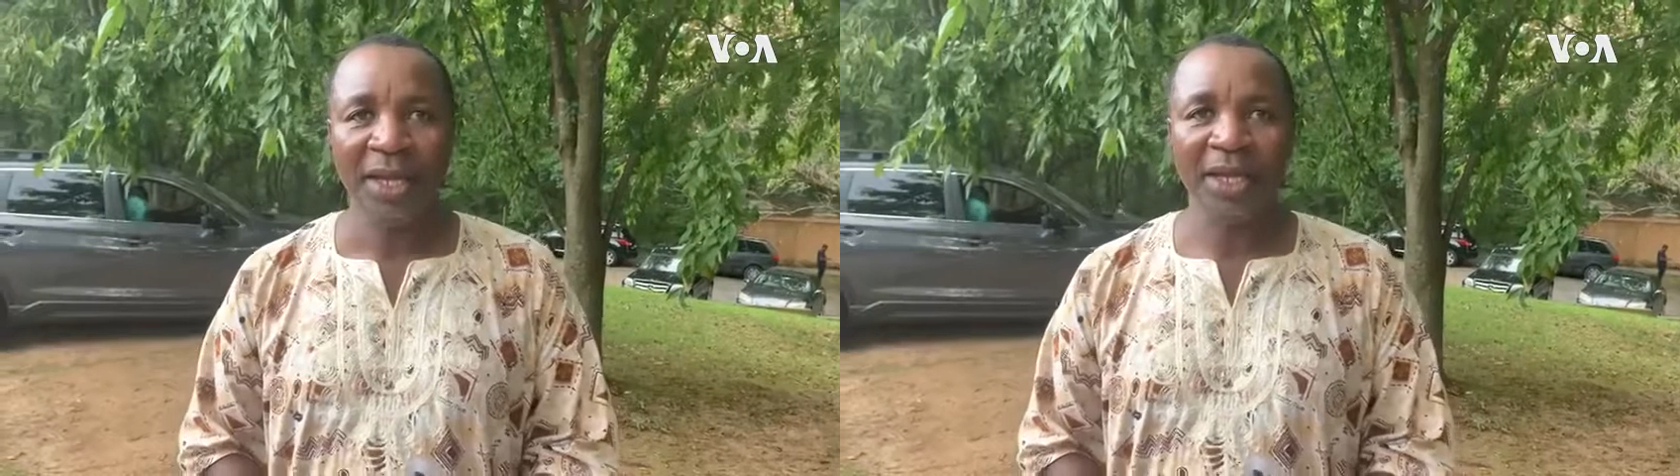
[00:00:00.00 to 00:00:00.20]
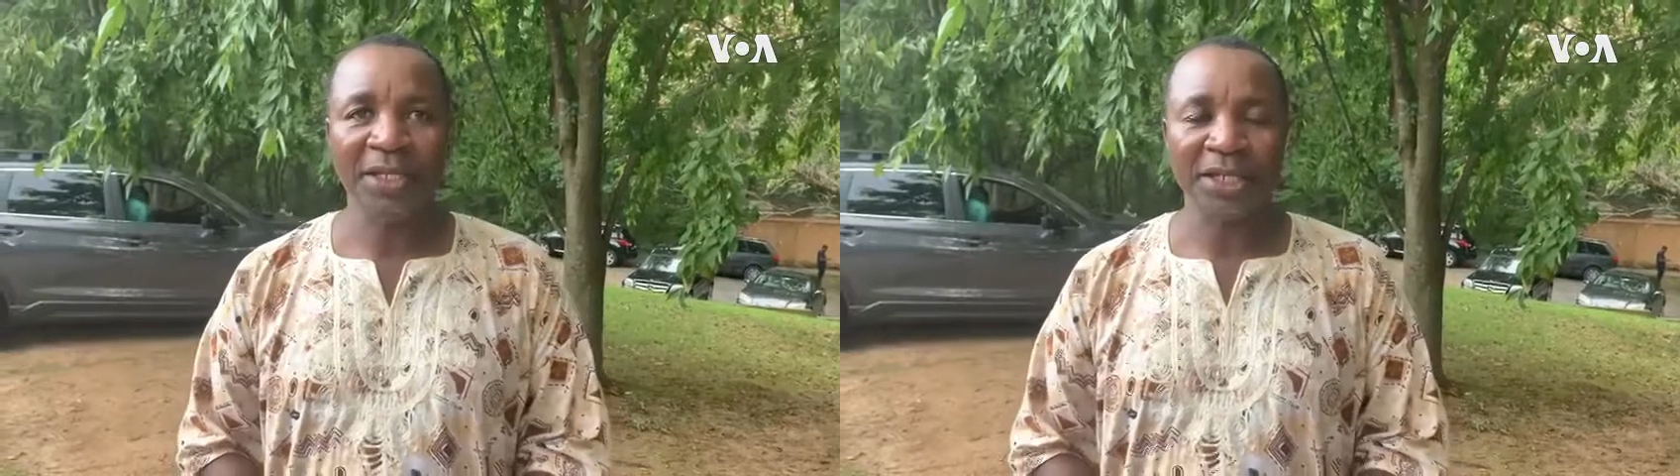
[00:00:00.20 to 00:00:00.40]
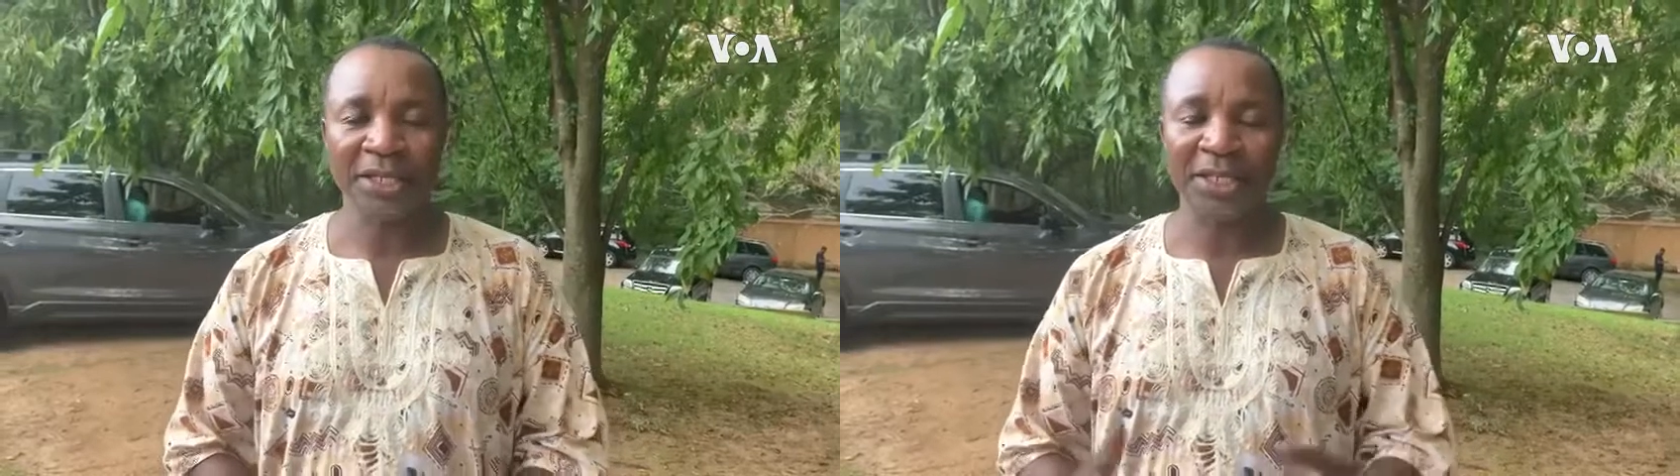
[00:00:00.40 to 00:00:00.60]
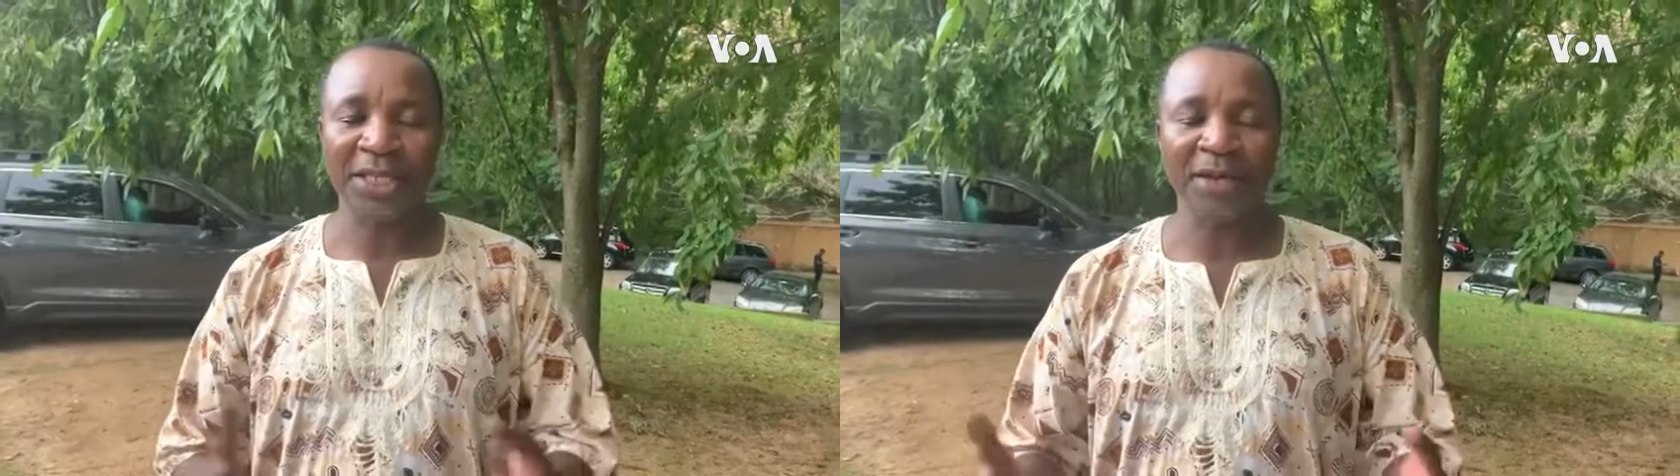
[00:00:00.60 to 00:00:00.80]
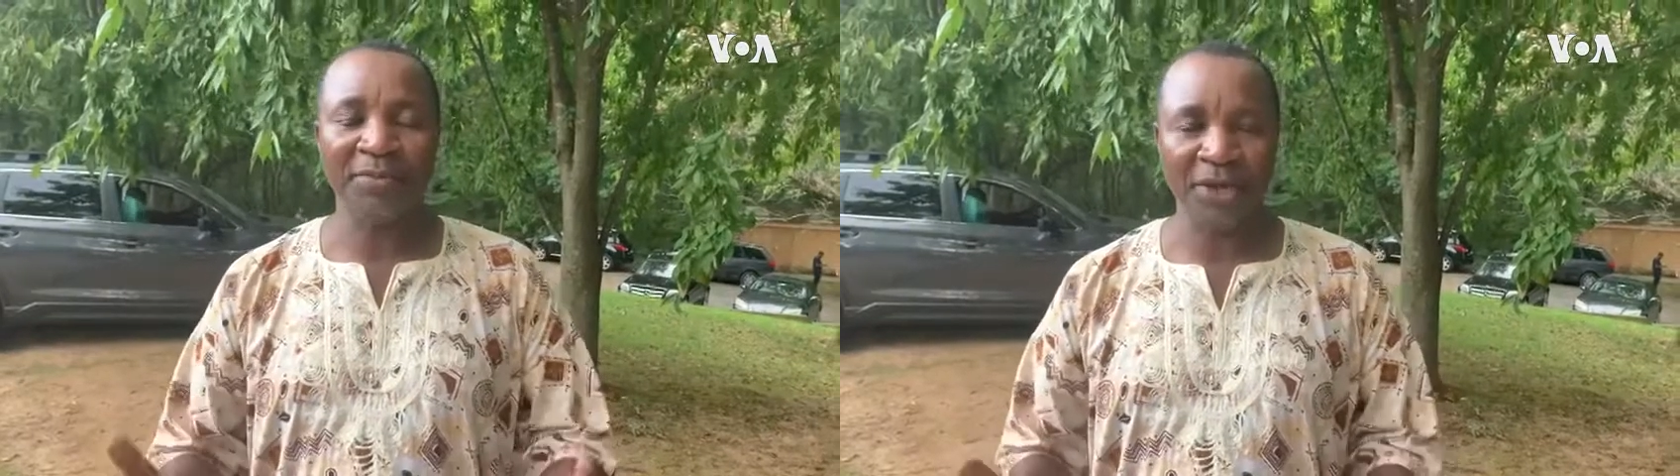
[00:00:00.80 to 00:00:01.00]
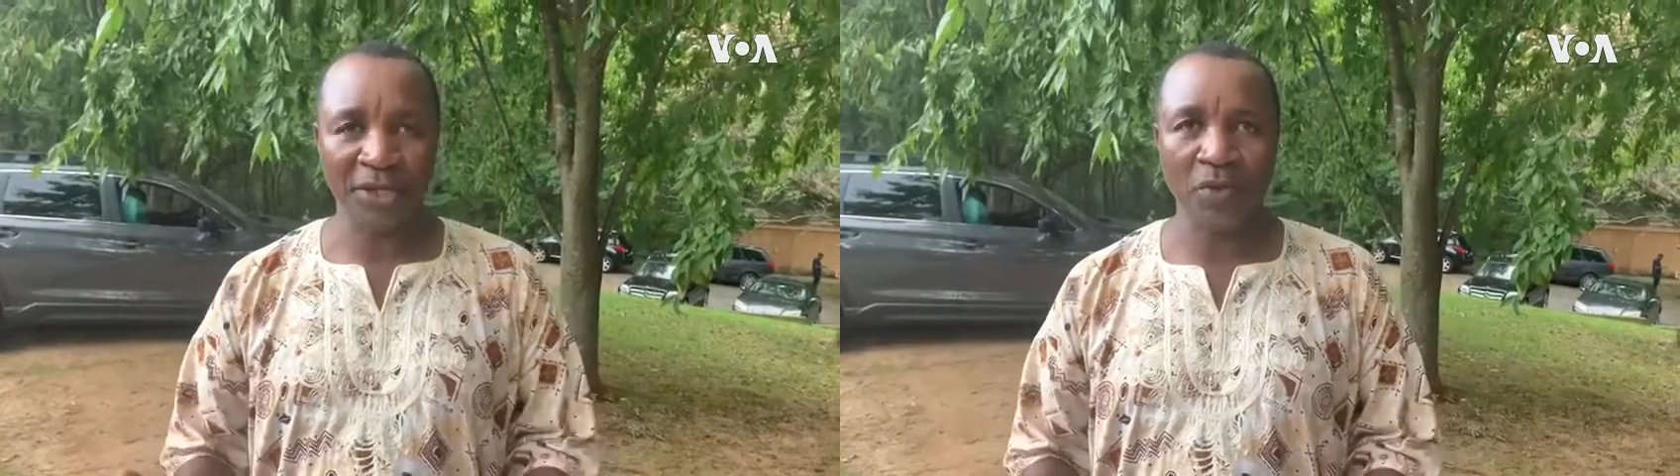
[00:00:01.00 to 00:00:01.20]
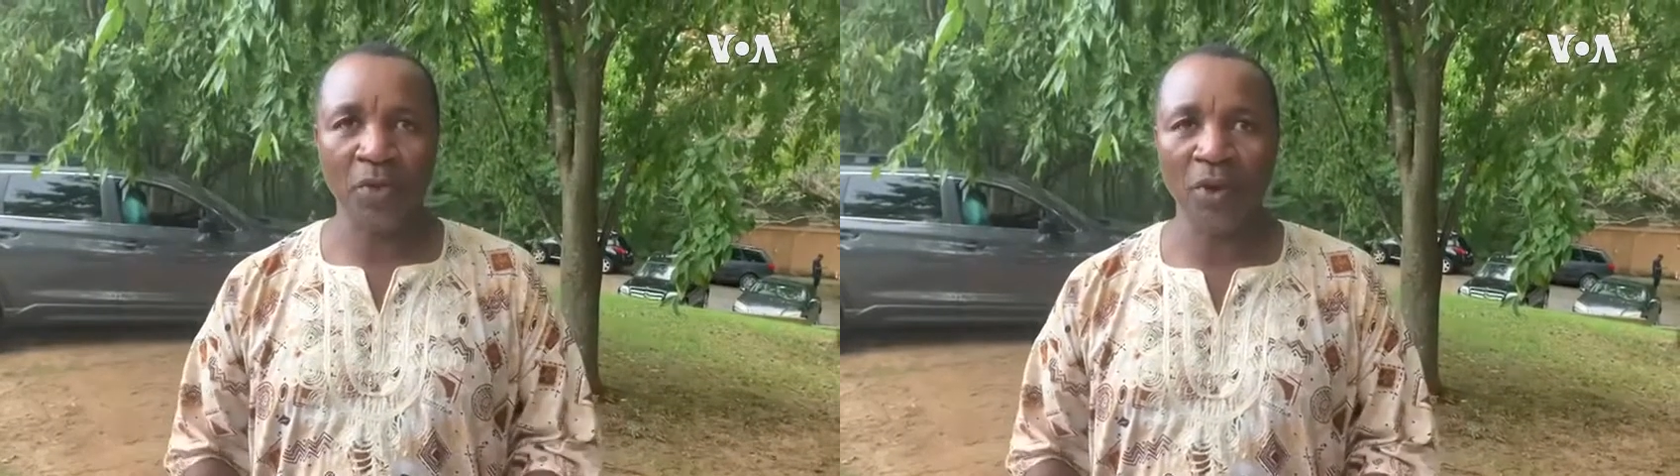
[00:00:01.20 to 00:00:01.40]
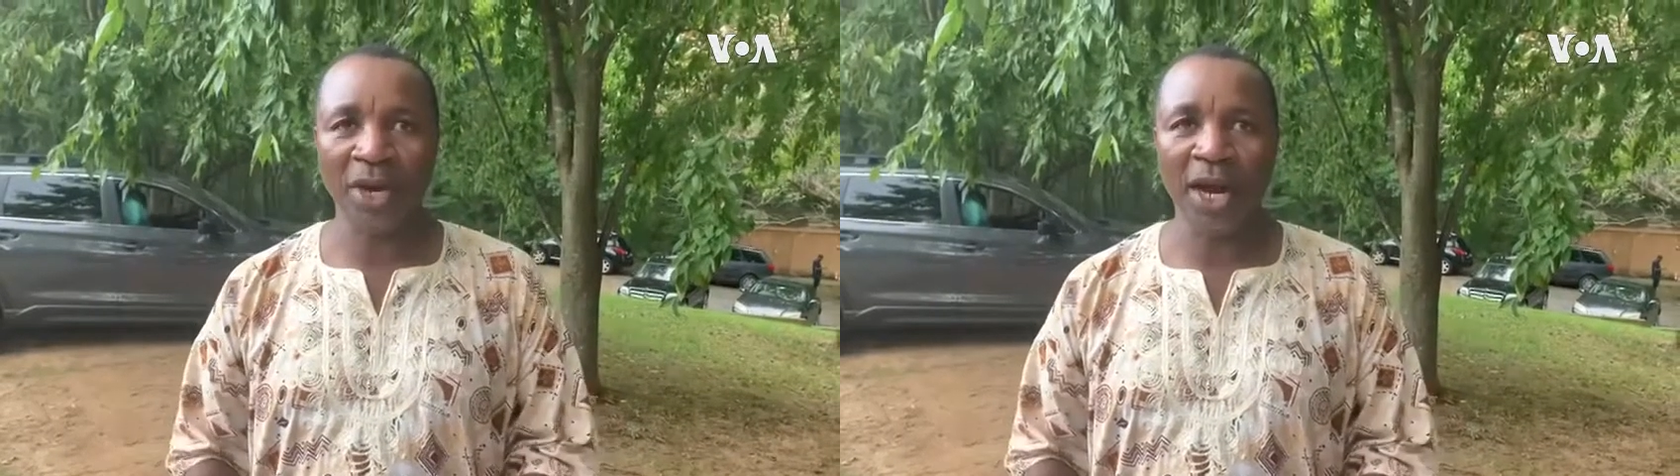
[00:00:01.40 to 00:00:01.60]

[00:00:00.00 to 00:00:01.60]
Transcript: and just celebrate who we